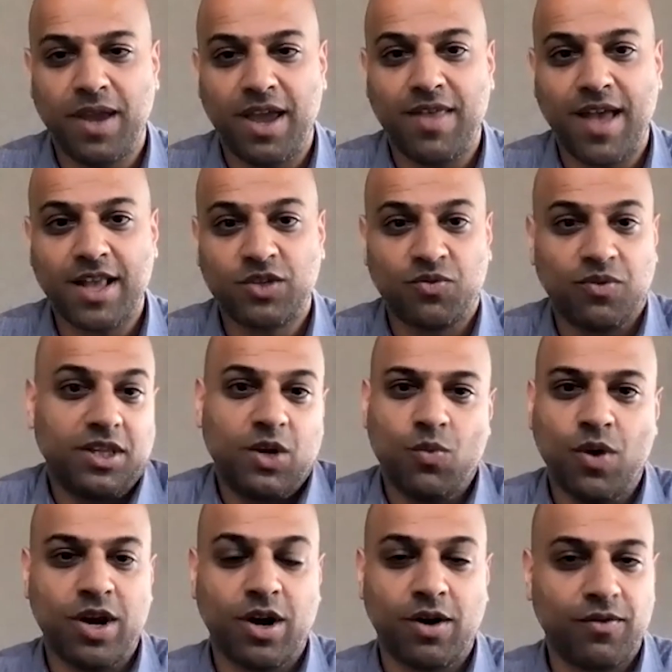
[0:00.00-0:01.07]
And that's really
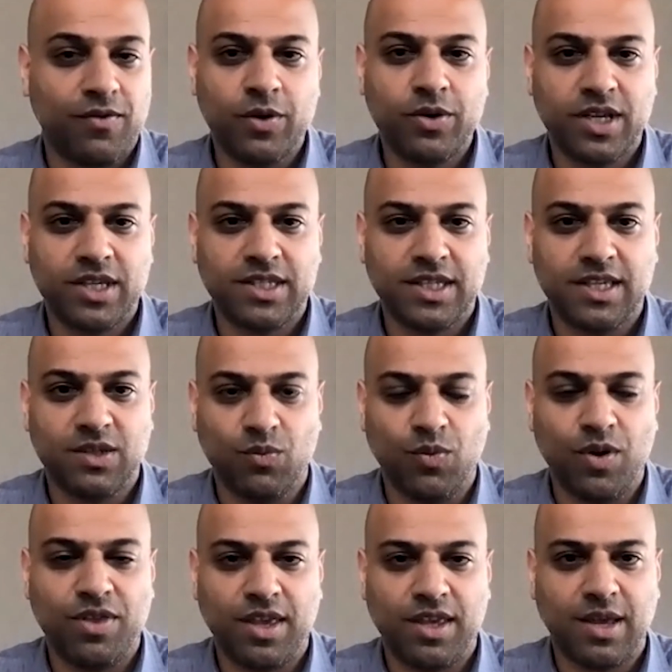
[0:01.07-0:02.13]
what our focus is. And we
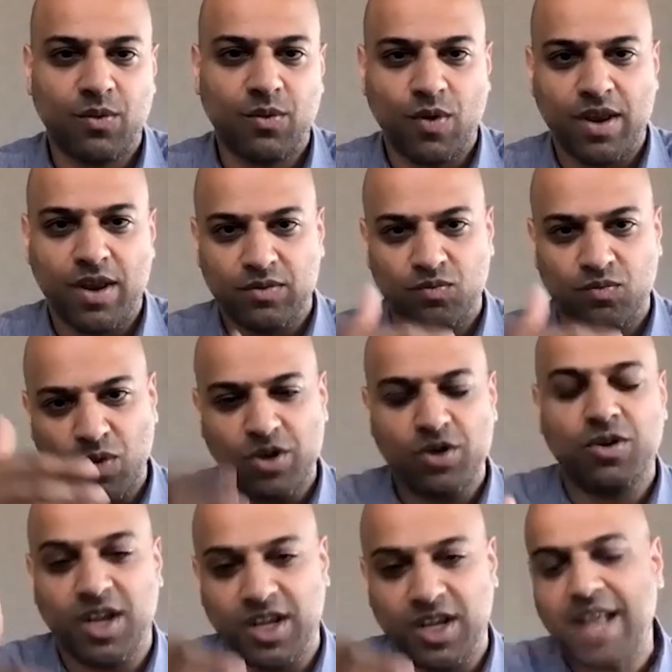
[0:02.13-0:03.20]
think that when you
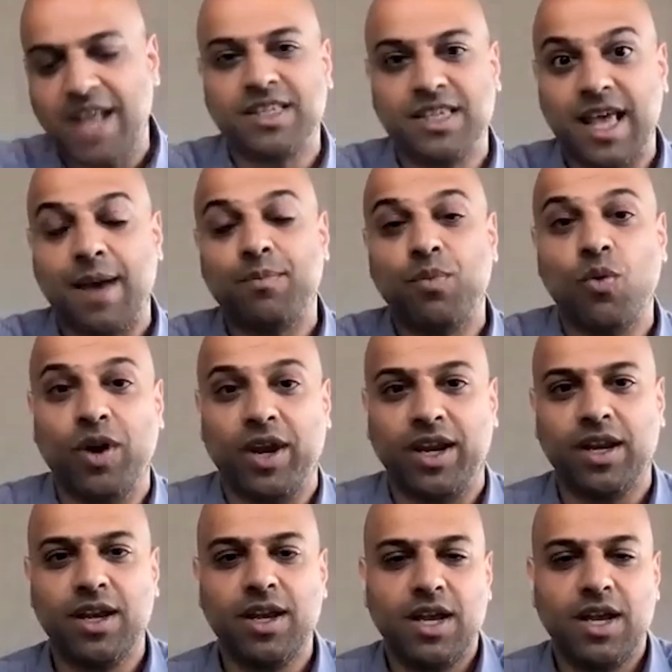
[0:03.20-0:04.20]
can get to that point,